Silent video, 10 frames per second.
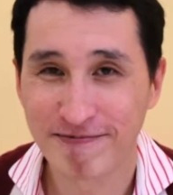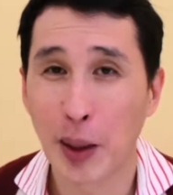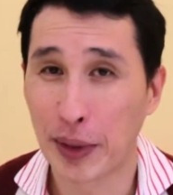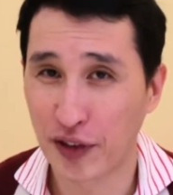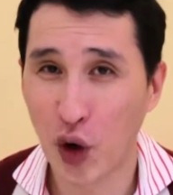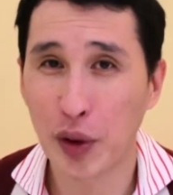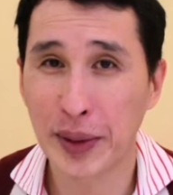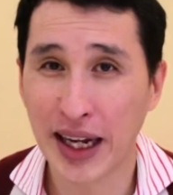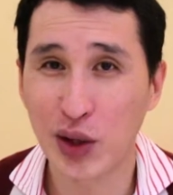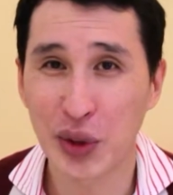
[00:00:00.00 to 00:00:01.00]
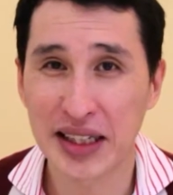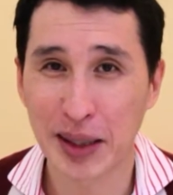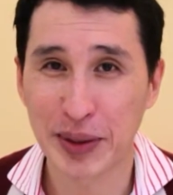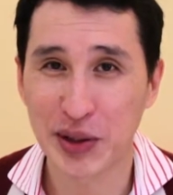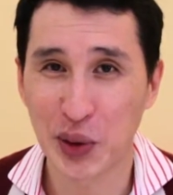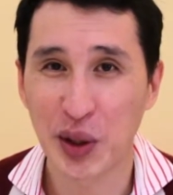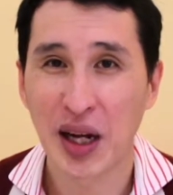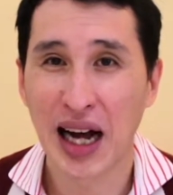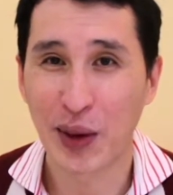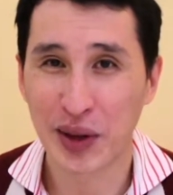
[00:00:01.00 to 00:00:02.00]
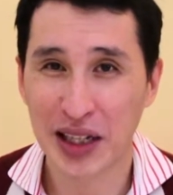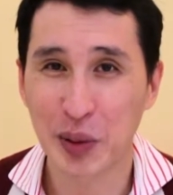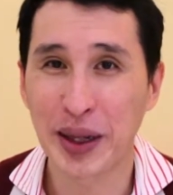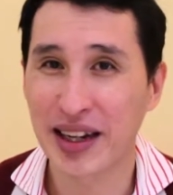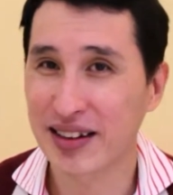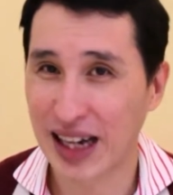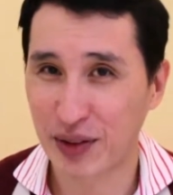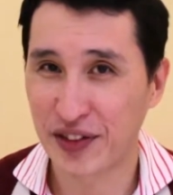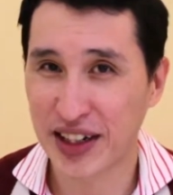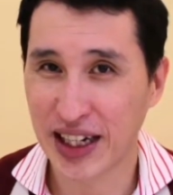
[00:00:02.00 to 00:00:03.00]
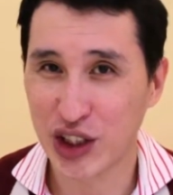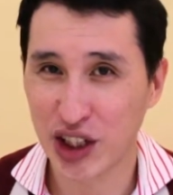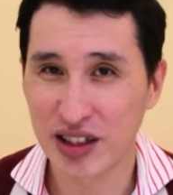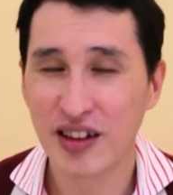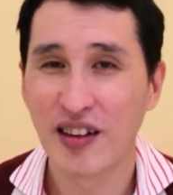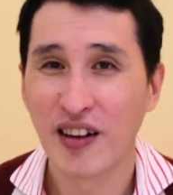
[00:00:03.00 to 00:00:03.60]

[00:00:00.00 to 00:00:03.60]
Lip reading: Before we begin today's episode, I would like to make a clarification.